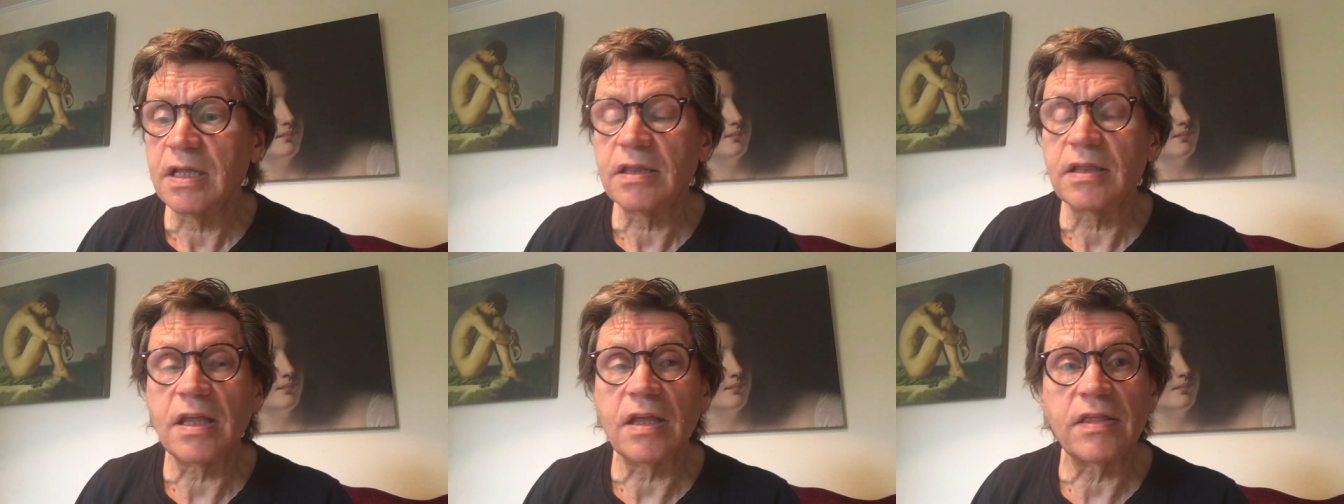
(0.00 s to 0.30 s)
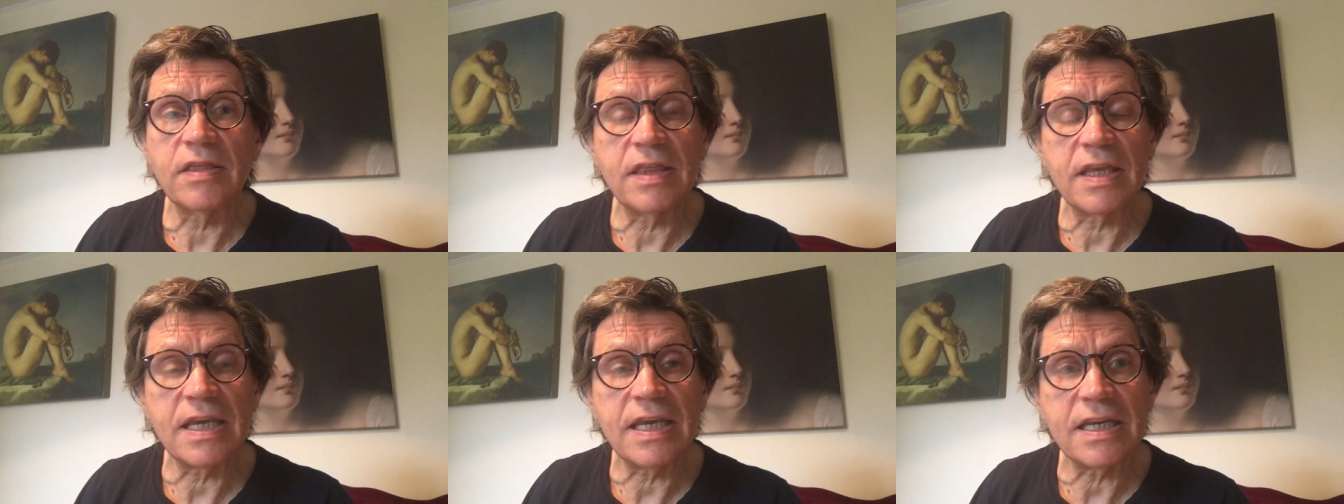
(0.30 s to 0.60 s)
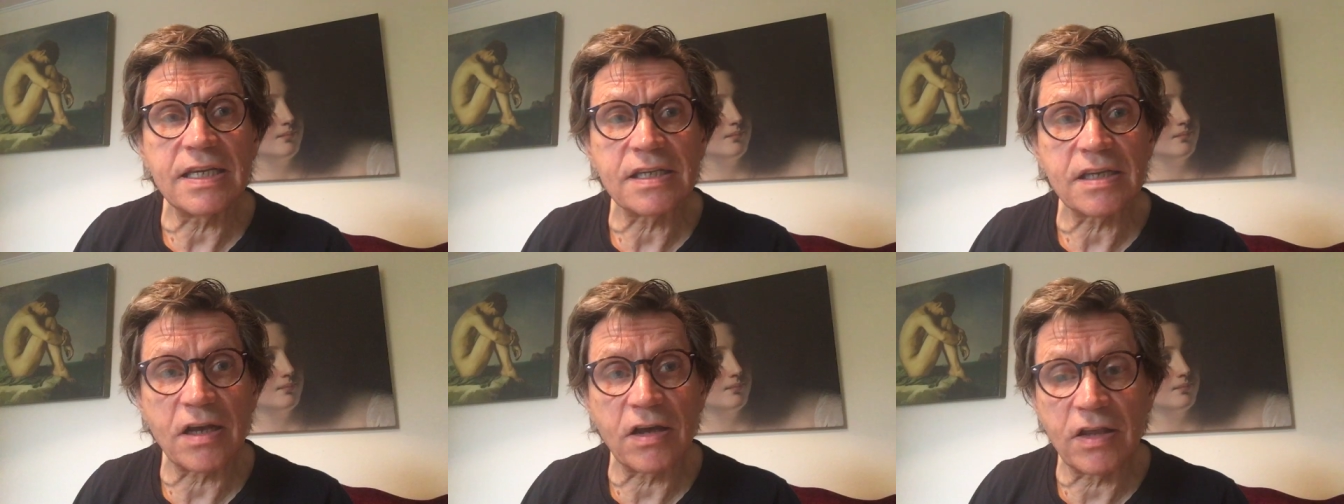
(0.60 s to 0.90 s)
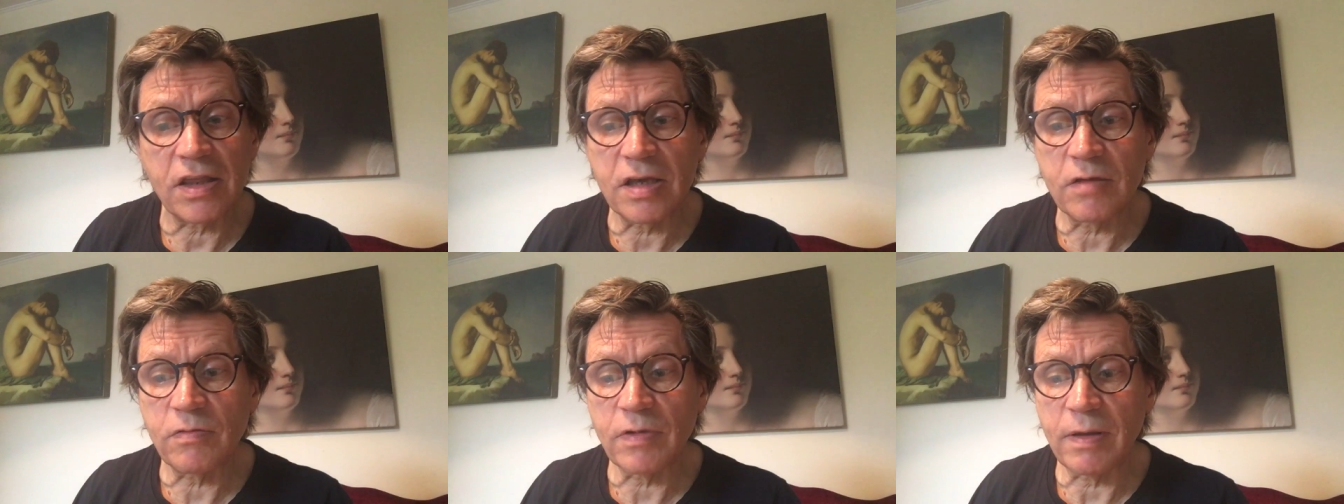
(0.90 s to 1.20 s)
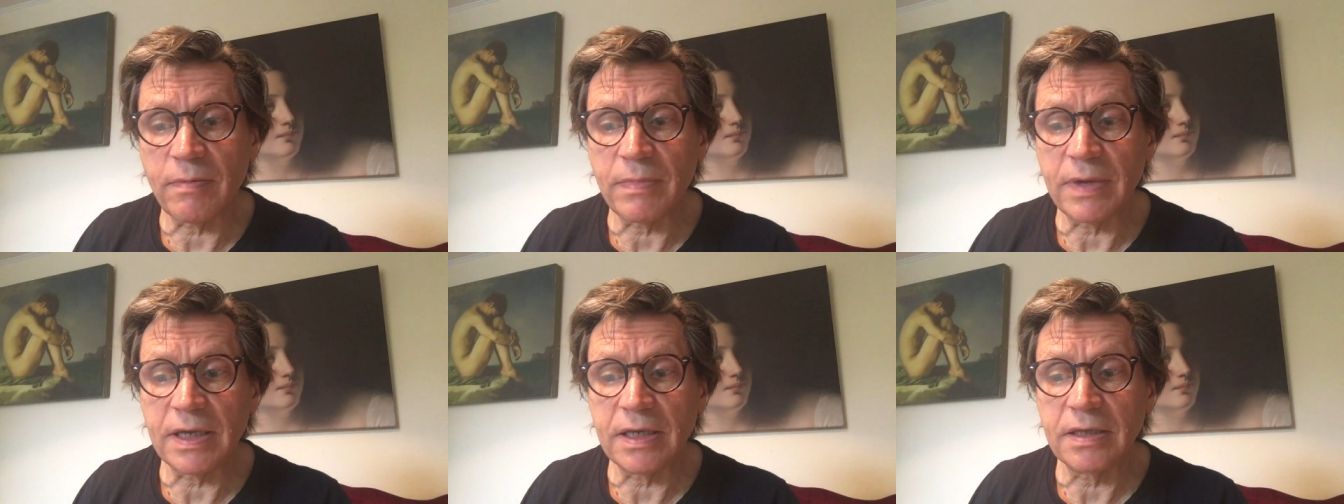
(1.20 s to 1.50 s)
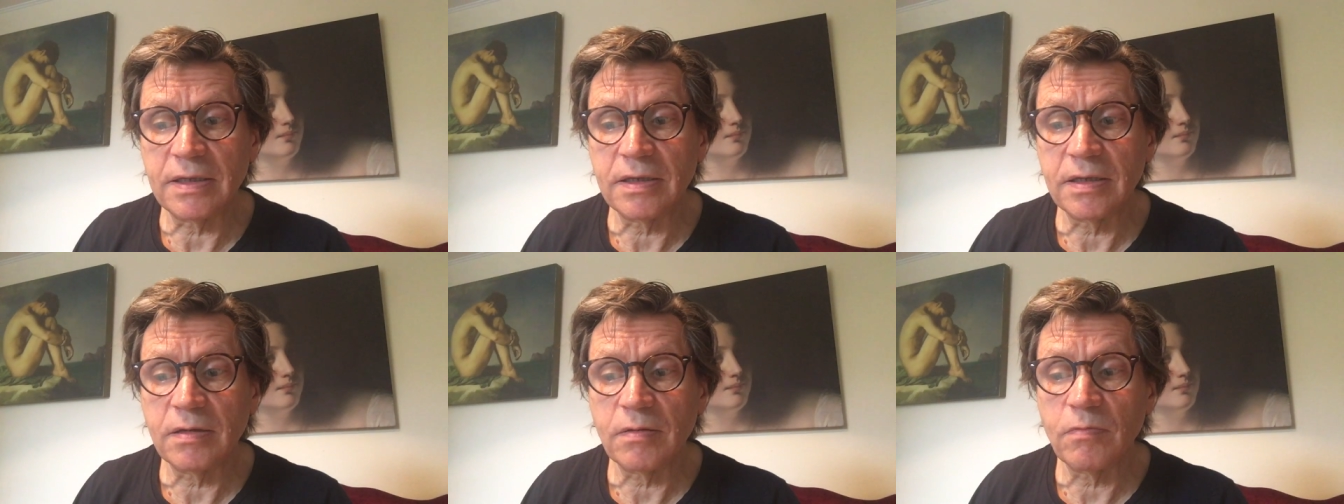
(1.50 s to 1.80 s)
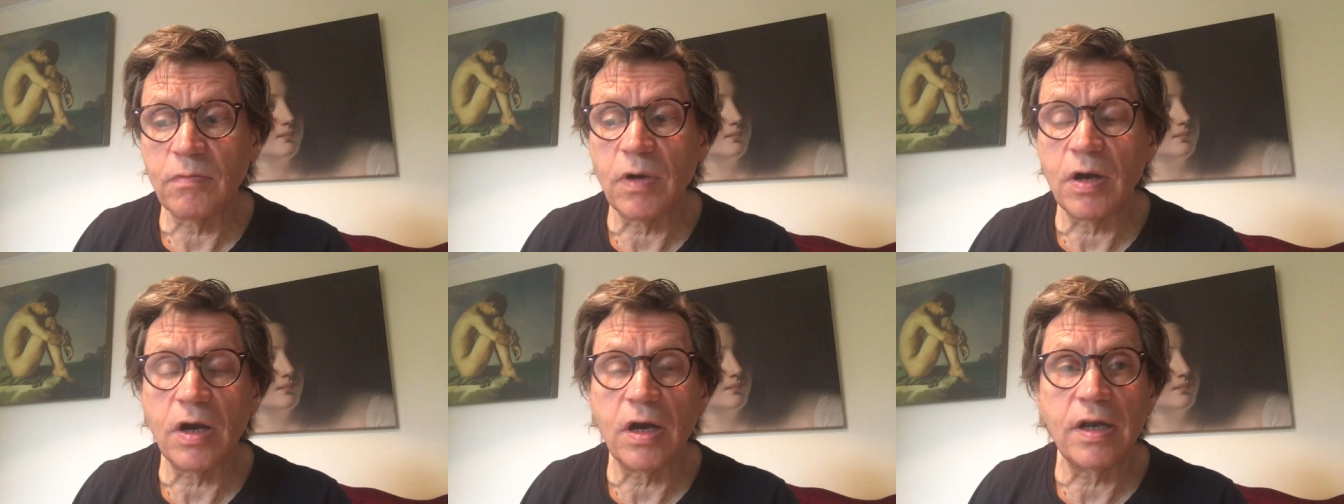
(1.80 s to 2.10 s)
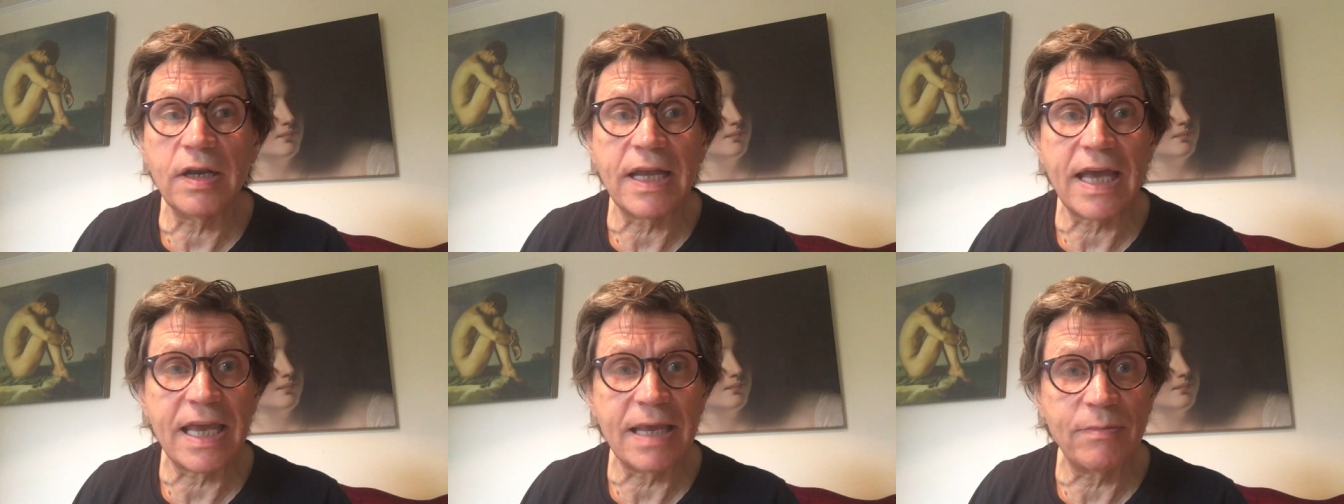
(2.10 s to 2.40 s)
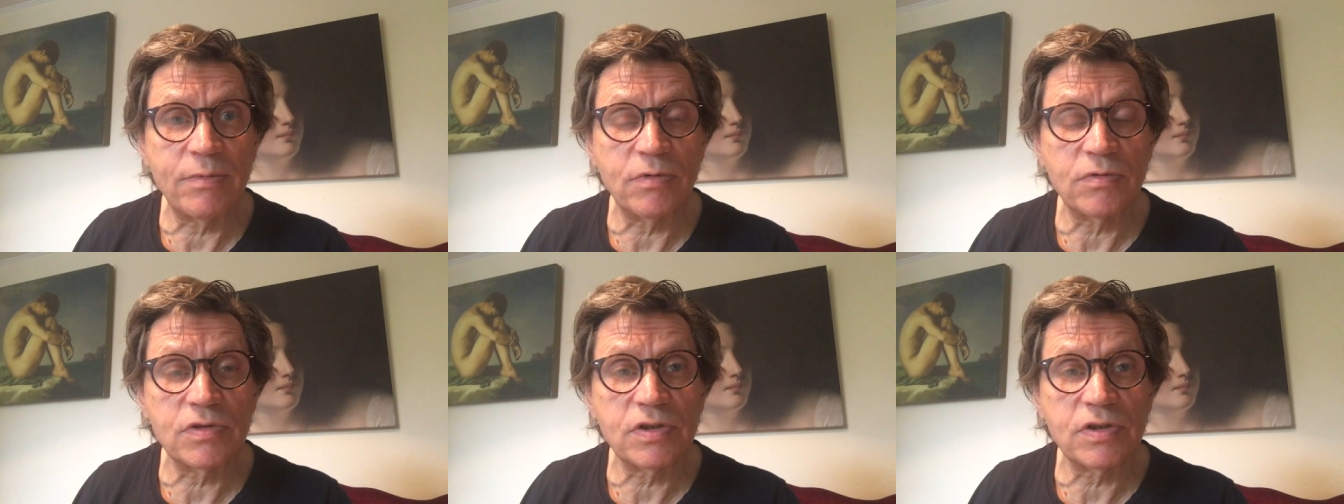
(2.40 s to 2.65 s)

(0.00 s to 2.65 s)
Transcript: that these other women were unable